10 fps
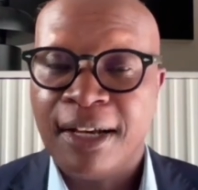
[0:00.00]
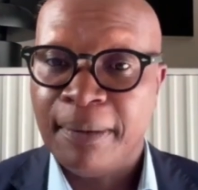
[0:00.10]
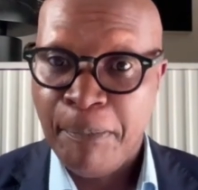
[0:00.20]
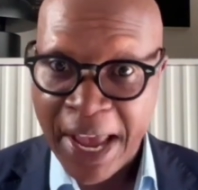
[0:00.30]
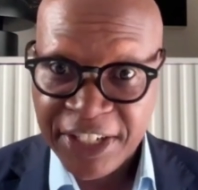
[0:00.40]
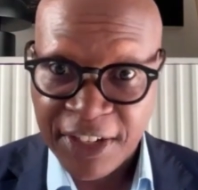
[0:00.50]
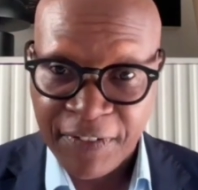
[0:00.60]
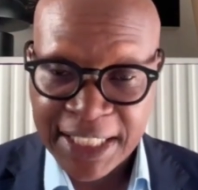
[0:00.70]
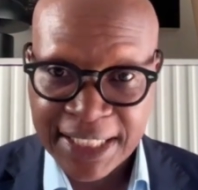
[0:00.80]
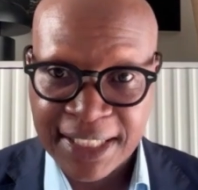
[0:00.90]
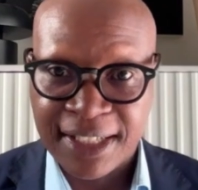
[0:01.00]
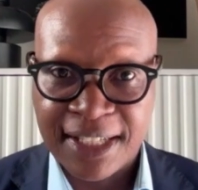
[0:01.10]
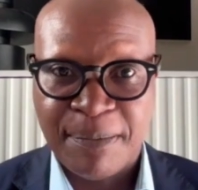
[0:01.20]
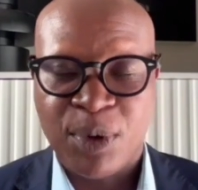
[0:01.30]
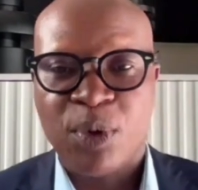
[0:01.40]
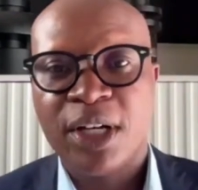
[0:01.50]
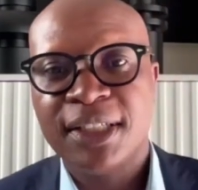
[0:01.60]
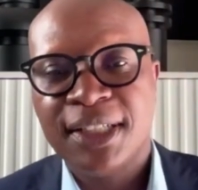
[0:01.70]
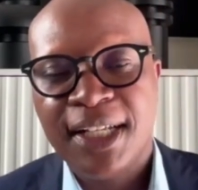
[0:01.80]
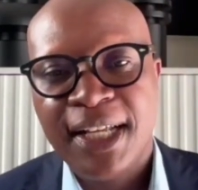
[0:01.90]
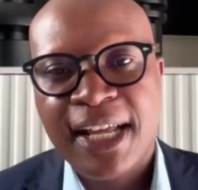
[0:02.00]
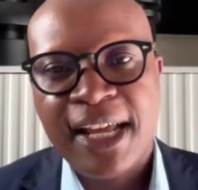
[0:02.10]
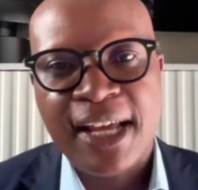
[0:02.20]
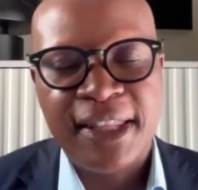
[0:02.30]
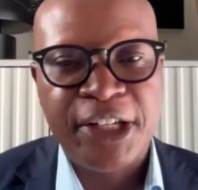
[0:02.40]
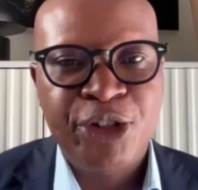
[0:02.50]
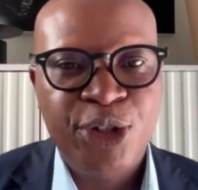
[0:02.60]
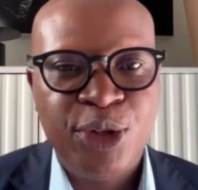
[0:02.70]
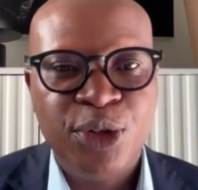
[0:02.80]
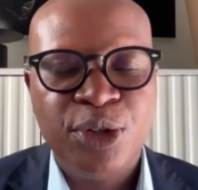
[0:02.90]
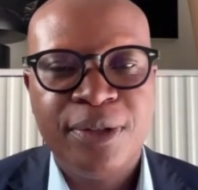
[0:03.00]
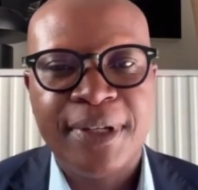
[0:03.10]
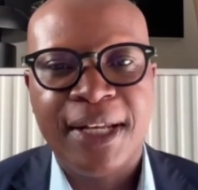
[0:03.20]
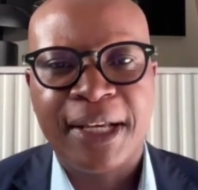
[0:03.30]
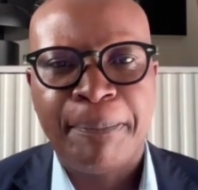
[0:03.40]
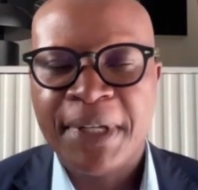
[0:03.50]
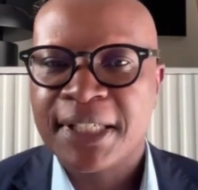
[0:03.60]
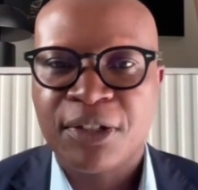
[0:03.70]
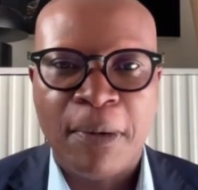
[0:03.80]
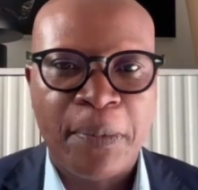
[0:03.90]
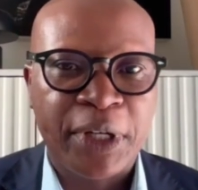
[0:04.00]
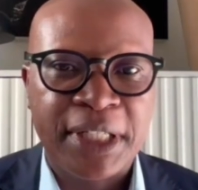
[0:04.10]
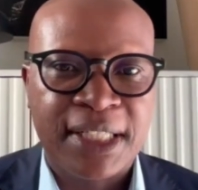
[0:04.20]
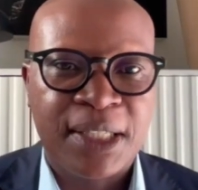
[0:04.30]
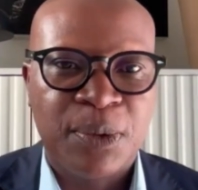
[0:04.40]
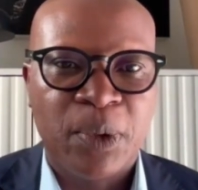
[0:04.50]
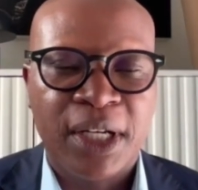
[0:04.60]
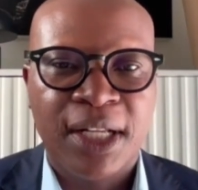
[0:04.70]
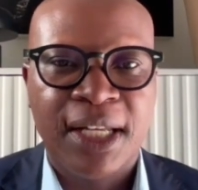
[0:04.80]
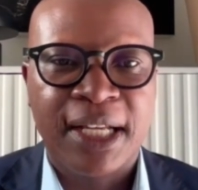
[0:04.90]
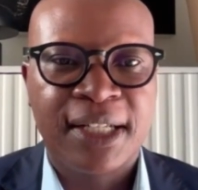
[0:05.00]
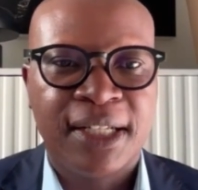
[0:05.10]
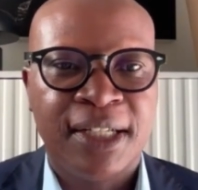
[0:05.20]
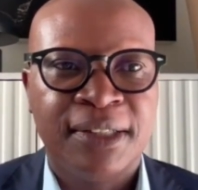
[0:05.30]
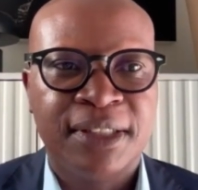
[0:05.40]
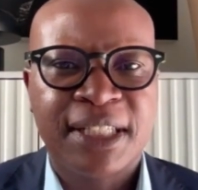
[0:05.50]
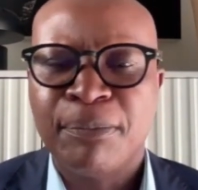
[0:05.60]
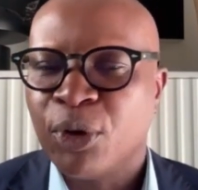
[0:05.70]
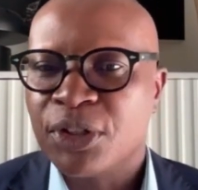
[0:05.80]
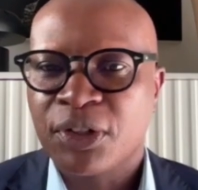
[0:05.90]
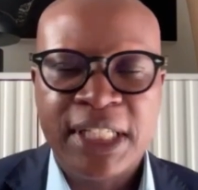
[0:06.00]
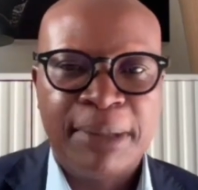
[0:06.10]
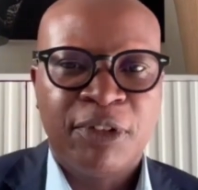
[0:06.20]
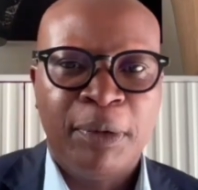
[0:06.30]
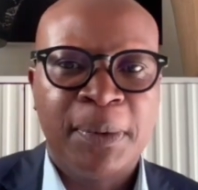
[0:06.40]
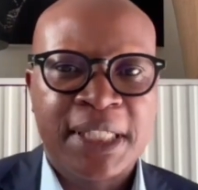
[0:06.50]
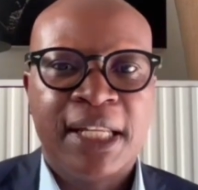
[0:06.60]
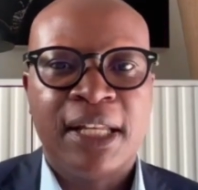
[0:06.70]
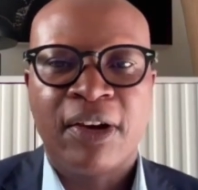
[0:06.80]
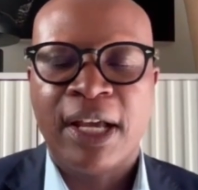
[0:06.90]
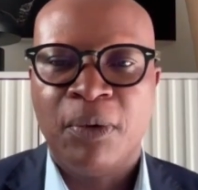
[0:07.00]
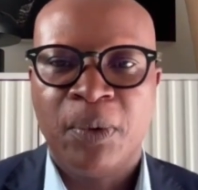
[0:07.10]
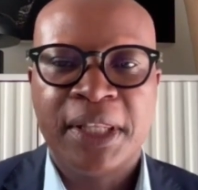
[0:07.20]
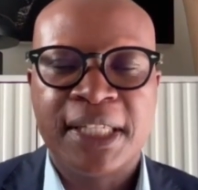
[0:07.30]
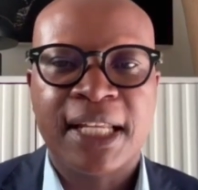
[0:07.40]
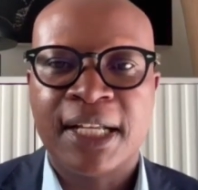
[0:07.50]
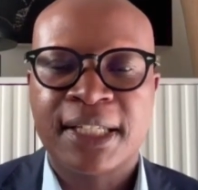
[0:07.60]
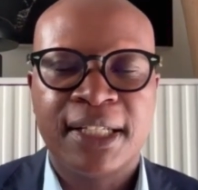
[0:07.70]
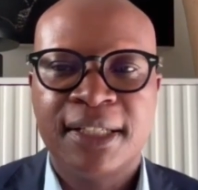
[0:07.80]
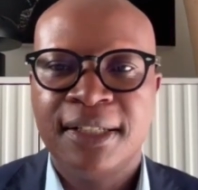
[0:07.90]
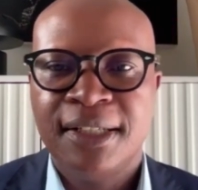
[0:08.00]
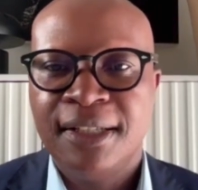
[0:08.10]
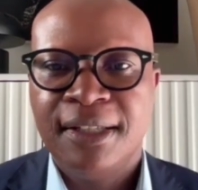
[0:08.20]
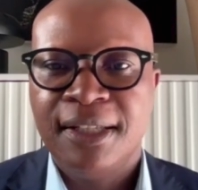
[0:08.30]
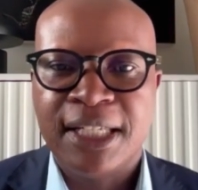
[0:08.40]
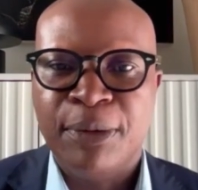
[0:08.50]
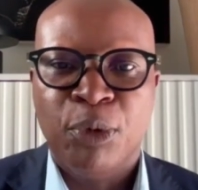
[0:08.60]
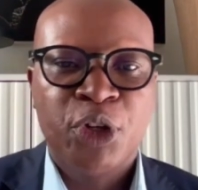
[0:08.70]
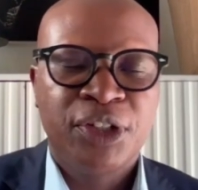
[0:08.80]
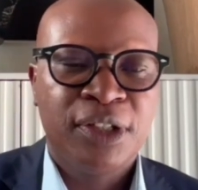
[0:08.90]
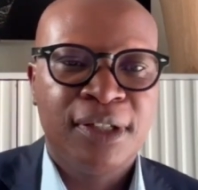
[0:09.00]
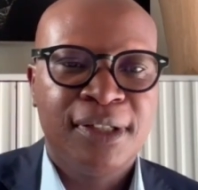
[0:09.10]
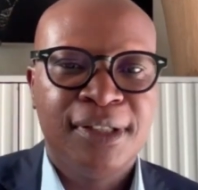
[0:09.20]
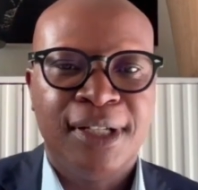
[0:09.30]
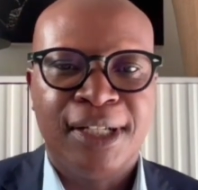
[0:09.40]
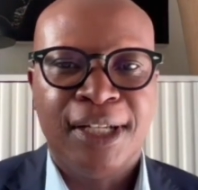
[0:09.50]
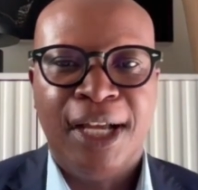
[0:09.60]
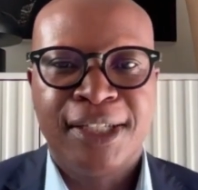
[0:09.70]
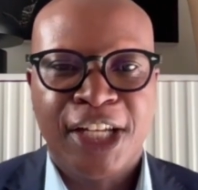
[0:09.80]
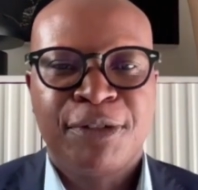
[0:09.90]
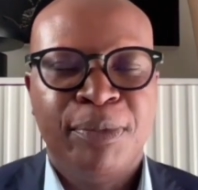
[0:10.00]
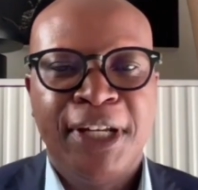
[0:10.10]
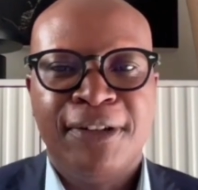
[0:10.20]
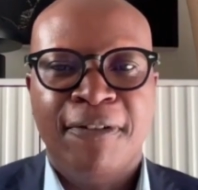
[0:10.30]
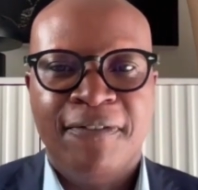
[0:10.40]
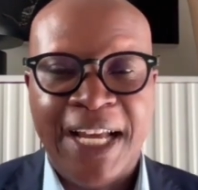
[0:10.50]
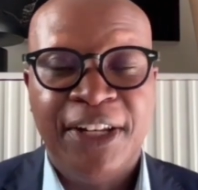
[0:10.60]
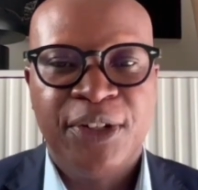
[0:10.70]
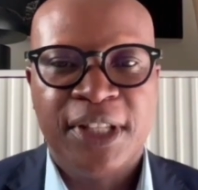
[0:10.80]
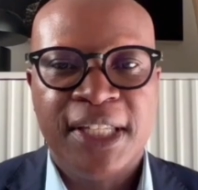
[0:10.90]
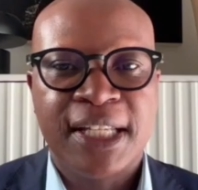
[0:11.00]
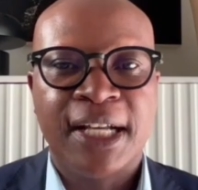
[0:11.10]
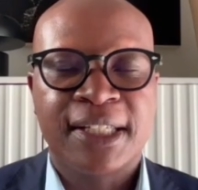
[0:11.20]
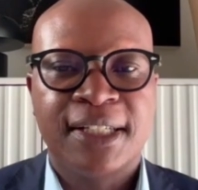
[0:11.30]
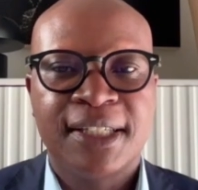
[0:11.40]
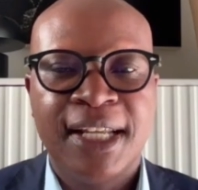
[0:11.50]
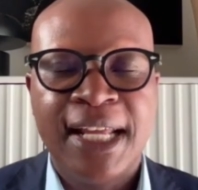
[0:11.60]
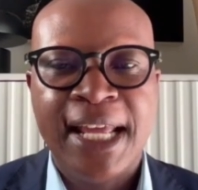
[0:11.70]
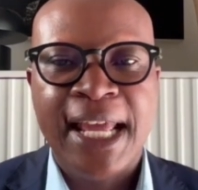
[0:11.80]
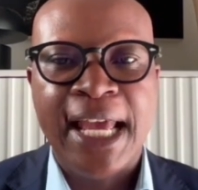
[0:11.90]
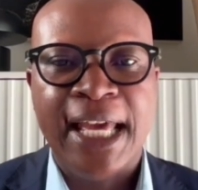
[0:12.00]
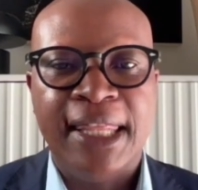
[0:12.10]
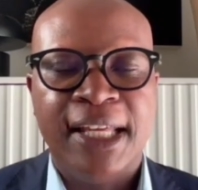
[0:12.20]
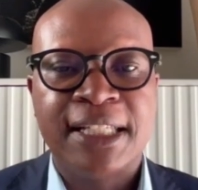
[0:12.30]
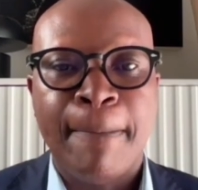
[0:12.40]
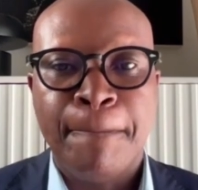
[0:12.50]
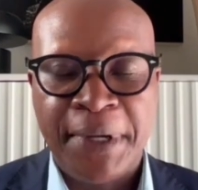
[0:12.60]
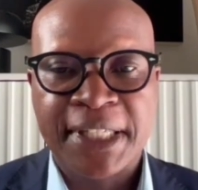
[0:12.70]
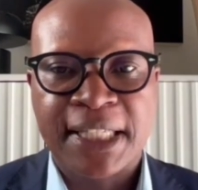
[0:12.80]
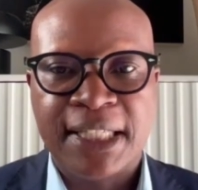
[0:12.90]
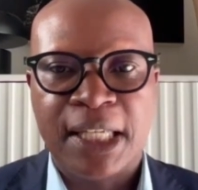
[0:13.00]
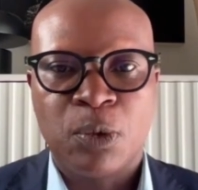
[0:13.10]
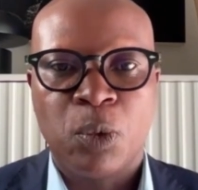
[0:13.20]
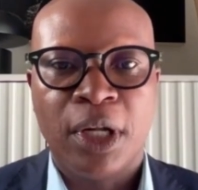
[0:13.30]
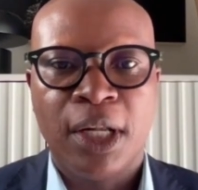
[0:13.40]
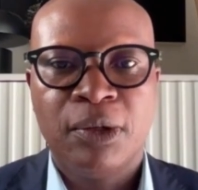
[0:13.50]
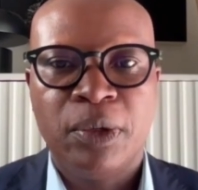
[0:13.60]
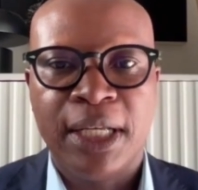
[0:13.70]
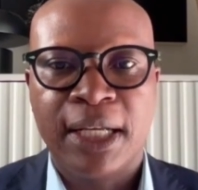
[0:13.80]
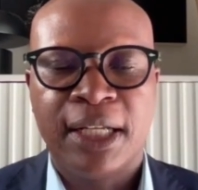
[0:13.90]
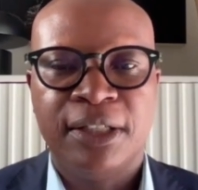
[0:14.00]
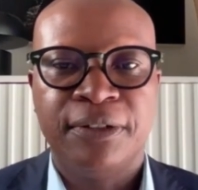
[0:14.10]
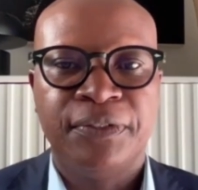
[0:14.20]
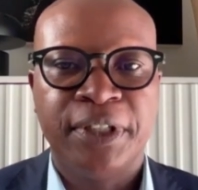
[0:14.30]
pension funds is number one, and then two, like business operators as well, like some consortiums of people saying, okay, we want this asset. There's an emotional attachment or value to these assets, and then some businesses as well who are like kind of